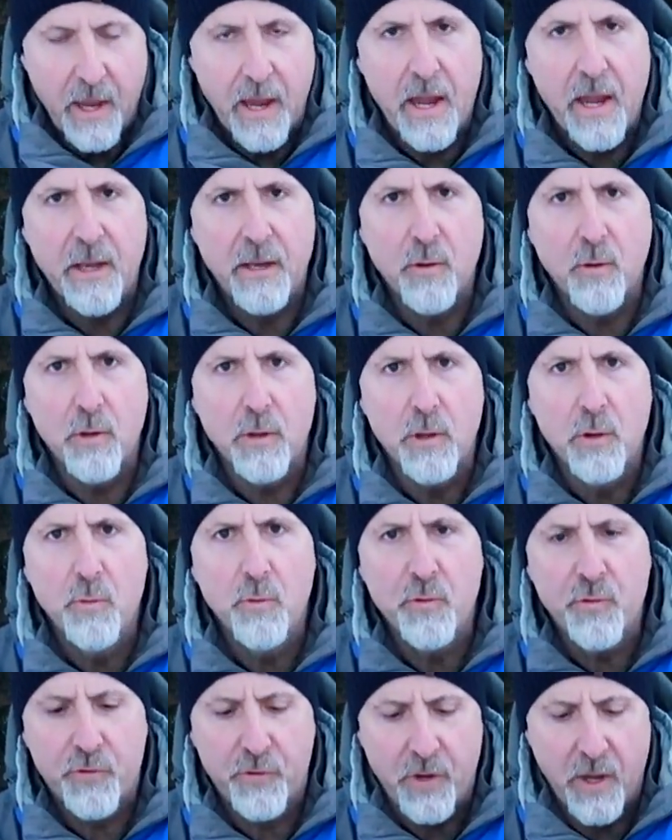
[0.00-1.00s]
And you'll
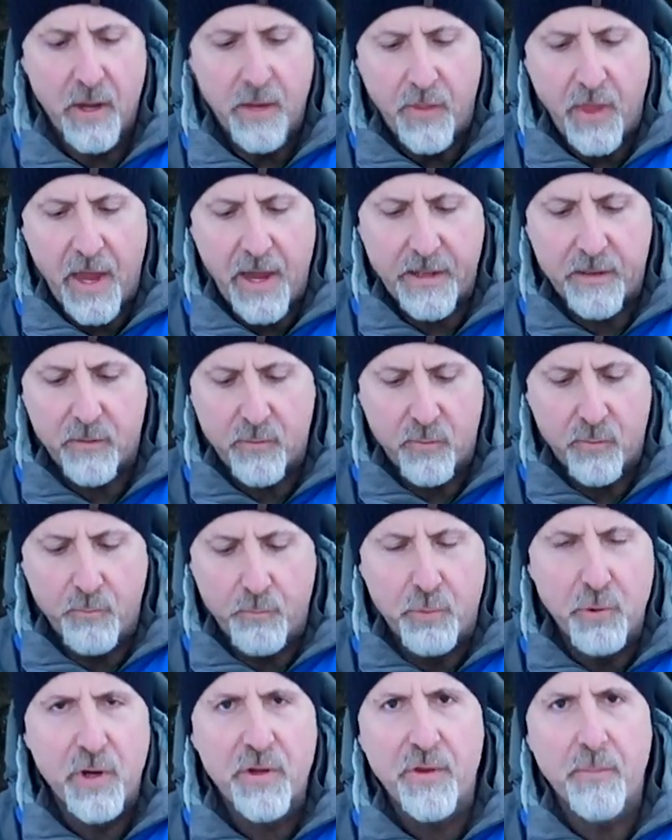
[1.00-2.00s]
lose that
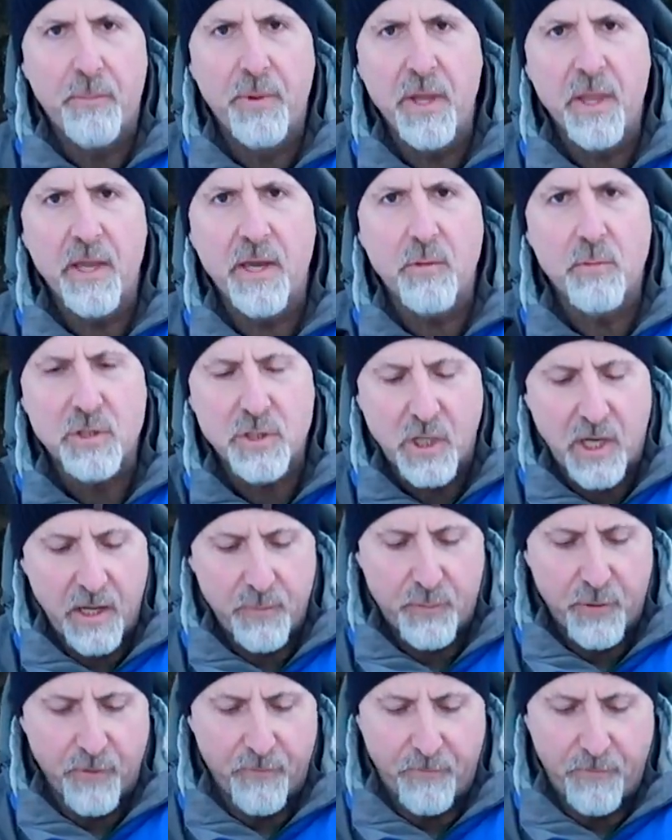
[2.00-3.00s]
breathability which
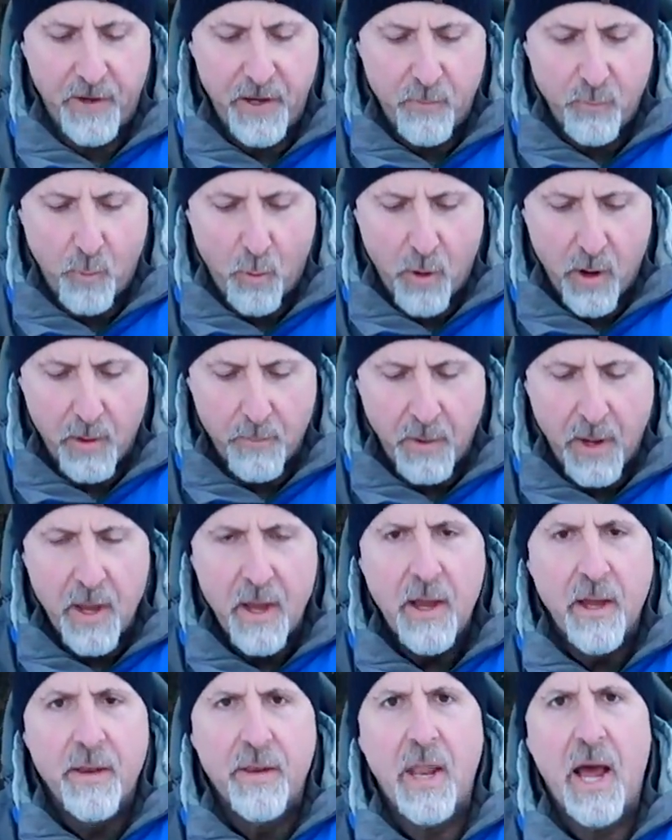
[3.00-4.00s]
keeps your feet warm.
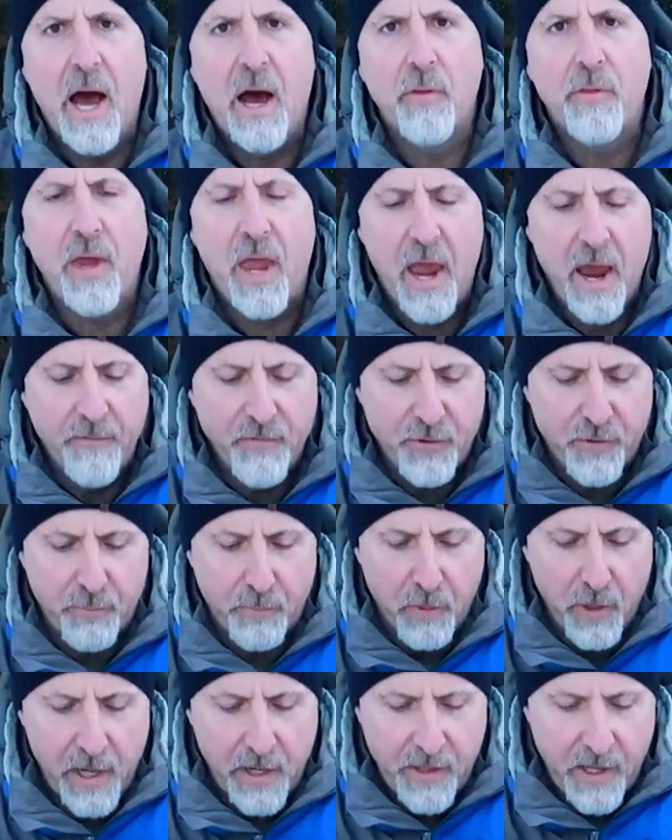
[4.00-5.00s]
Now, they have a
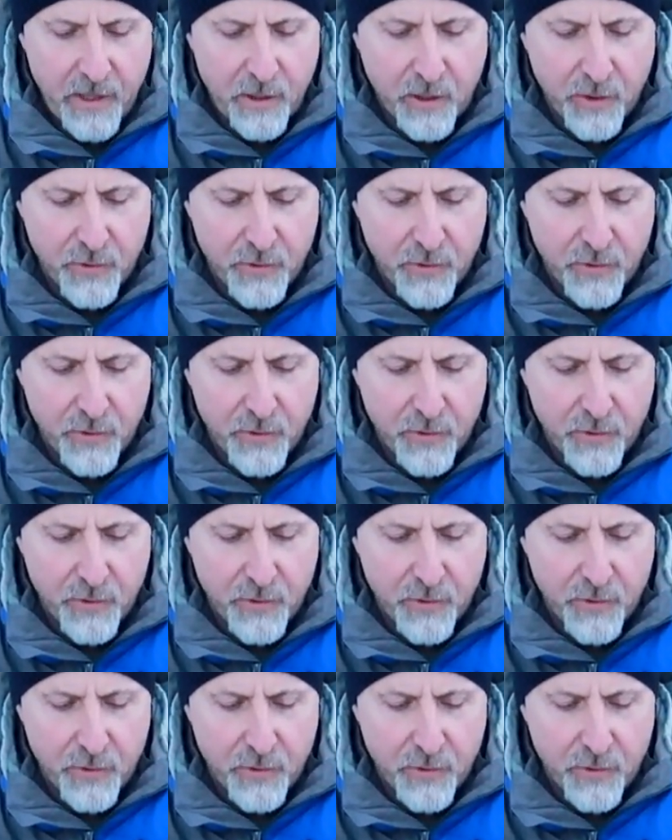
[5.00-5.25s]
spray that you